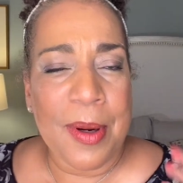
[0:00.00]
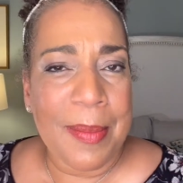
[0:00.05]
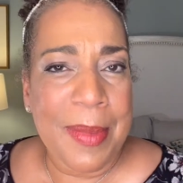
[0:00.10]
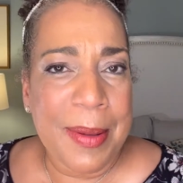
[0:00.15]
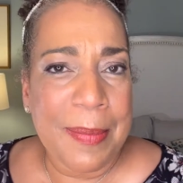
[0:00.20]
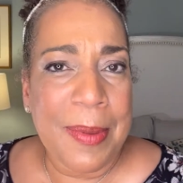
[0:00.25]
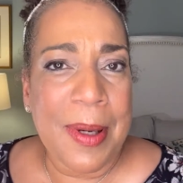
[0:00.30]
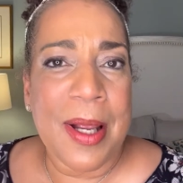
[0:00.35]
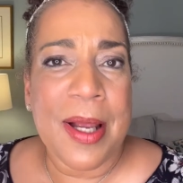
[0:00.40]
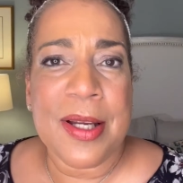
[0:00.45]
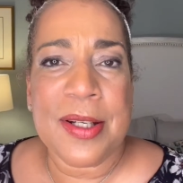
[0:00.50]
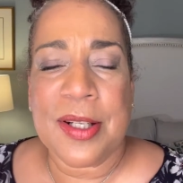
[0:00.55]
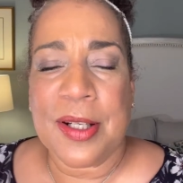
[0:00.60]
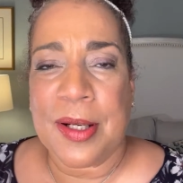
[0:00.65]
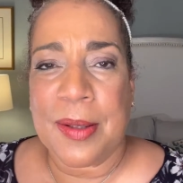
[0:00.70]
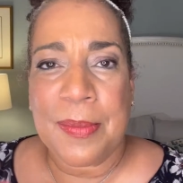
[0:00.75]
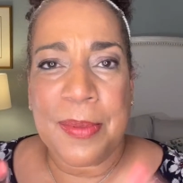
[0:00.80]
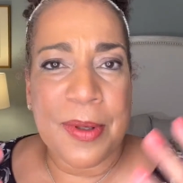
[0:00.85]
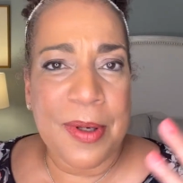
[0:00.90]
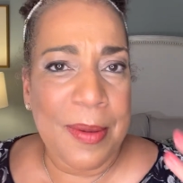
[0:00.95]
my blush, I could
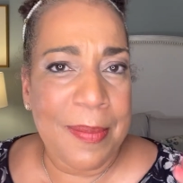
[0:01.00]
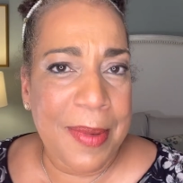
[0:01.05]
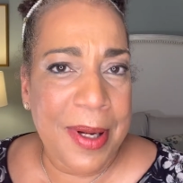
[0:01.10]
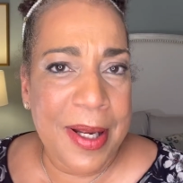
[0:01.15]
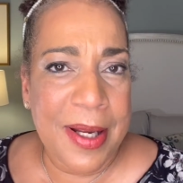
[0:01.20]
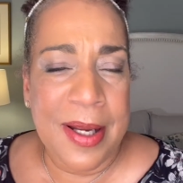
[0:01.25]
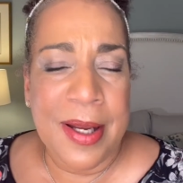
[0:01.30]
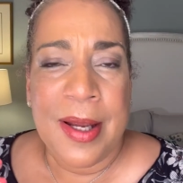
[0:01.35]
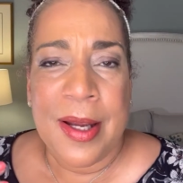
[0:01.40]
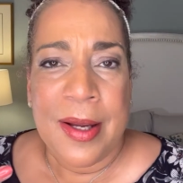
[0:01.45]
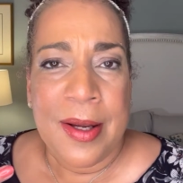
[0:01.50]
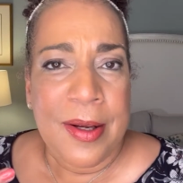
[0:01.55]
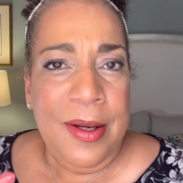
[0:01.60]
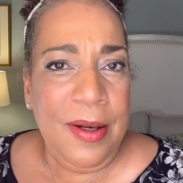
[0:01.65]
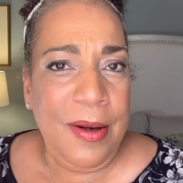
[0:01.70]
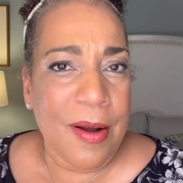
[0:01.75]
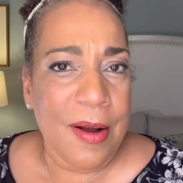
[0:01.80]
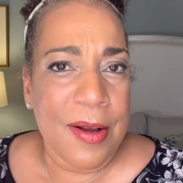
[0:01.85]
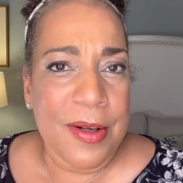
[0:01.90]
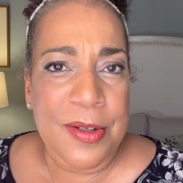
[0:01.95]
put on my
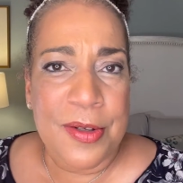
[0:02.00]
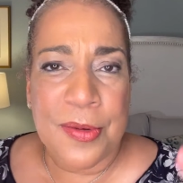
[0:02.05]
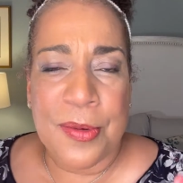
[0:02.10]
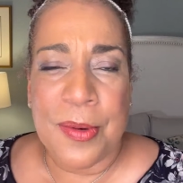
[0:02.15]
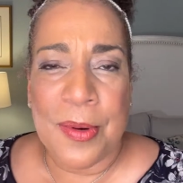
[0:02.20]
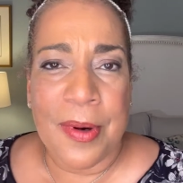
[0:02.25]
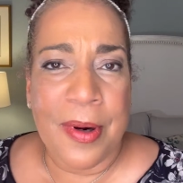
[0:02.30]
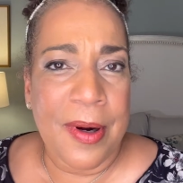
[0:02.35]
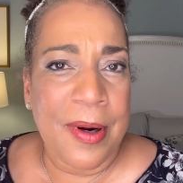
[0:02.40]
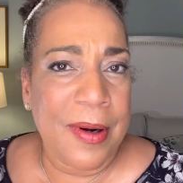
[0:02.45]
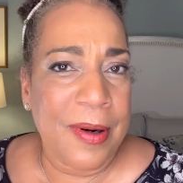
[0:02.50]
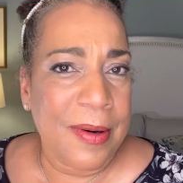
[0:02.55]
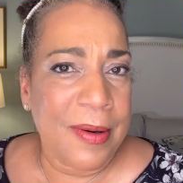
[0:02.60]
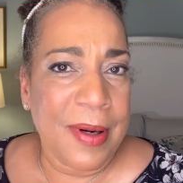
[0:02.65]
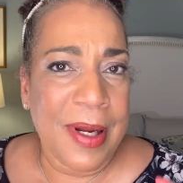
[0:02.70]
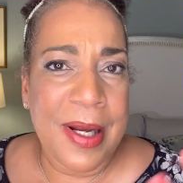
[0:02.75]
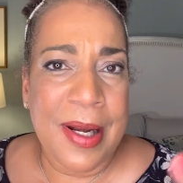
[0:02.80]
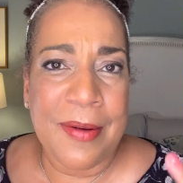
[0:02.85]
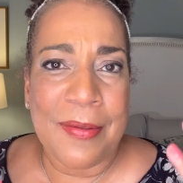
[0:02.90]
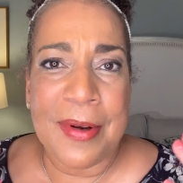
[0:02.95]
contour
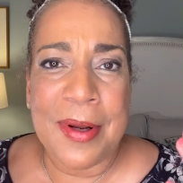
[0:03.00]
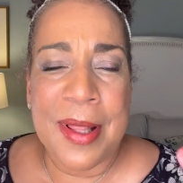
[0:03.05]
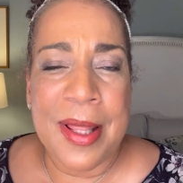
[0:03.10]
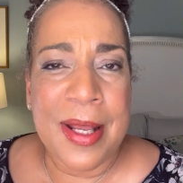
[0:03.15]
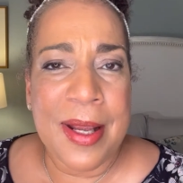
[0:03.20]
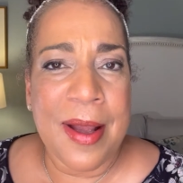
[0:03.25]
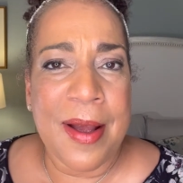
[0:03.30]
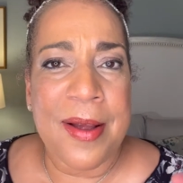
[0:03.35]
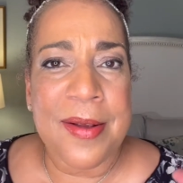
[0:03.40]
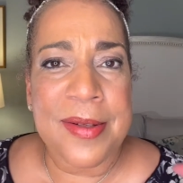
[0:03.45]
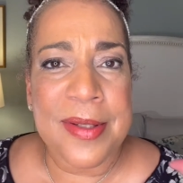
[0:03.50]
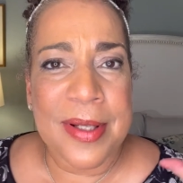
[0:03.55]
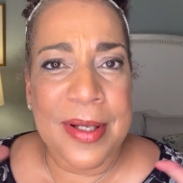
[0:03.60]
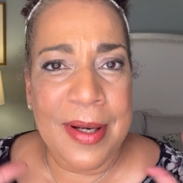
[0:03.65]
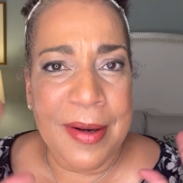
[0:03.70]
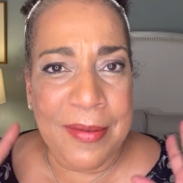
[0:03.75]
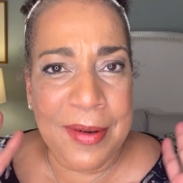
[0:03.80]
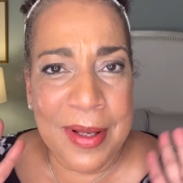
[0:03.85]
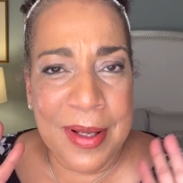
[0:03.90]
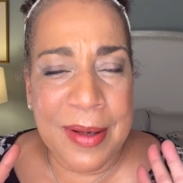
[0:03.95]
and everything else, and
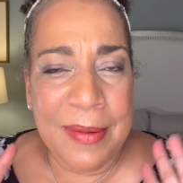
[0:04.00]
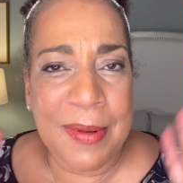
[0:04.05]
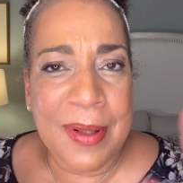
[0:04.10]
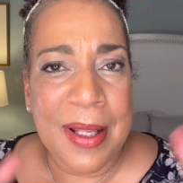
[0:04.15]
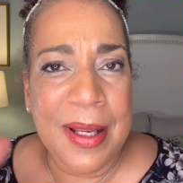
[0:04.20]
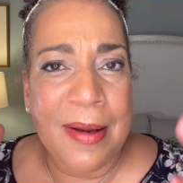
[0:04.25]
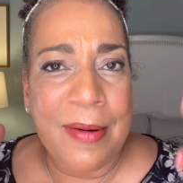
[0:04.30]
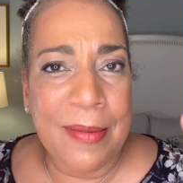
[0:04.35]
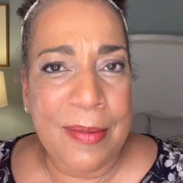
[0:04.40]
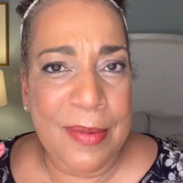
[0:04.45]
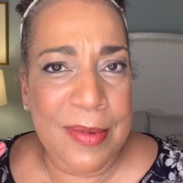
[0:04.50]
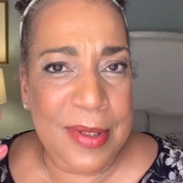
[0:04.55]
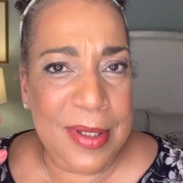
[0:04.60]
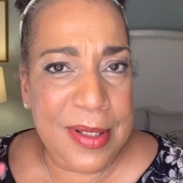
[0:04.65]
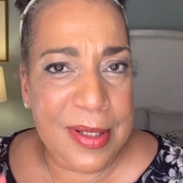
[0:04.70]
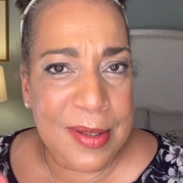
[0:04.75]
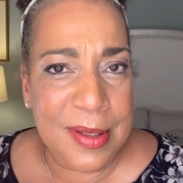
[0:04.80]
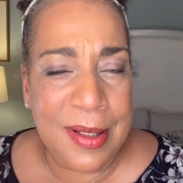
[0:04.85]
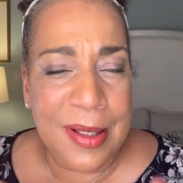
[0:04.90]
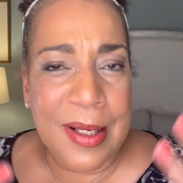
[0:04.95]
everything just
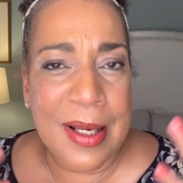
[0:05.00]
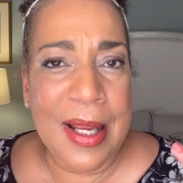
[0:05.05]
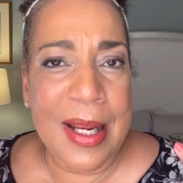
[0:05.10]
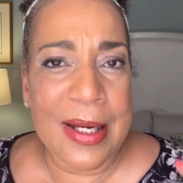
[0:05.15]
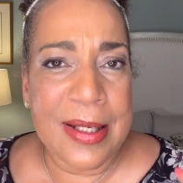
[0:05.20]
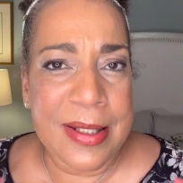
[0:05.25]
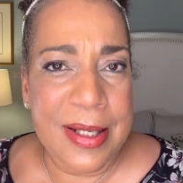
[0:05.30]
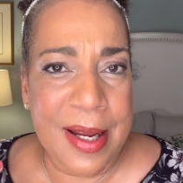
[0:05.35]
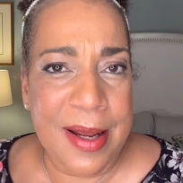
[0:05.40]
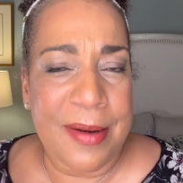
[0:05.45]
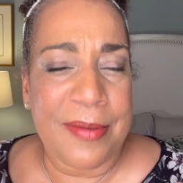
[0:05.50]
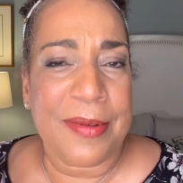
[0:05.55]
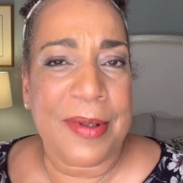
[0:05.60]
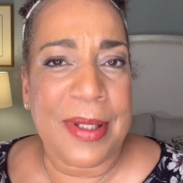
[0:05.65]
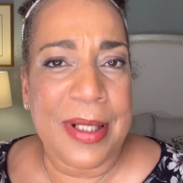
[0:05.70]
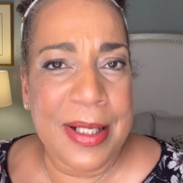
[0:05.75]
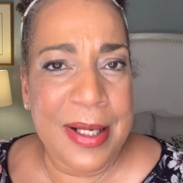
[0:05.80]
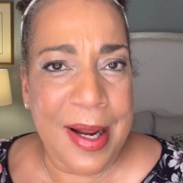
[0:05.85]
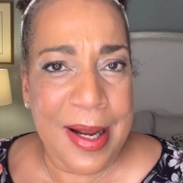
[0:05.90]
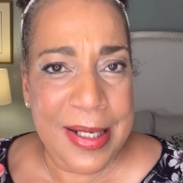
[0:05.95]
laid down really
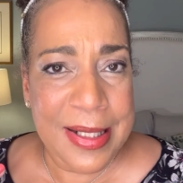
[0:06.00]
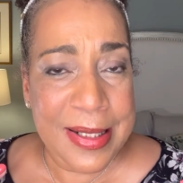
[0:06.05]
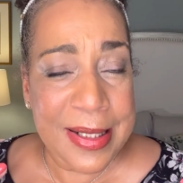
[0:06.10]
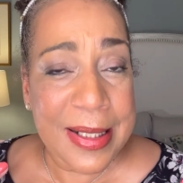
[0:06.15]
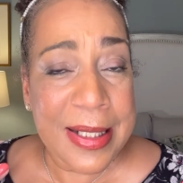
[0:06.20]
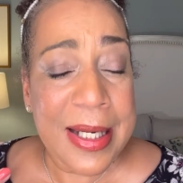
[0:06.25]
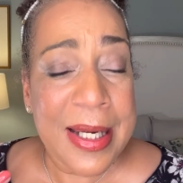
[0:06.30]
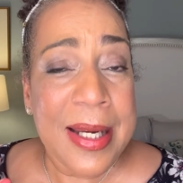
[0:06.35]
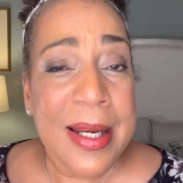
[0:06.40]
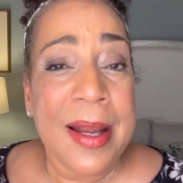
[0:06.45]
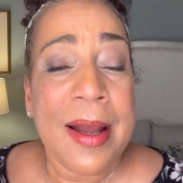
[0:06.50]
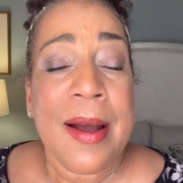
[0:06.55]
nicely.